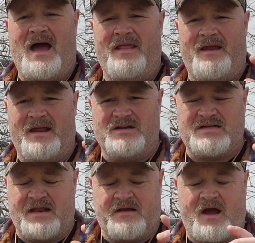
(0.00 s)
And then I
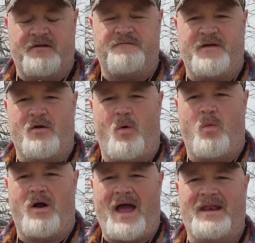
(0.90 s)
just had to kind of figure out
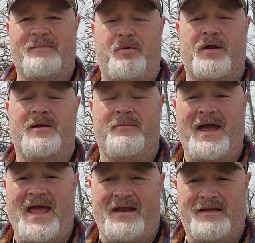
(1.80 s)
where I had to put it in my
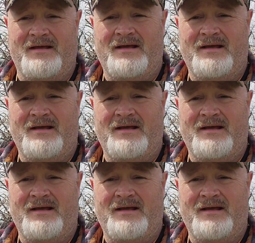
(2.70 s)
hand.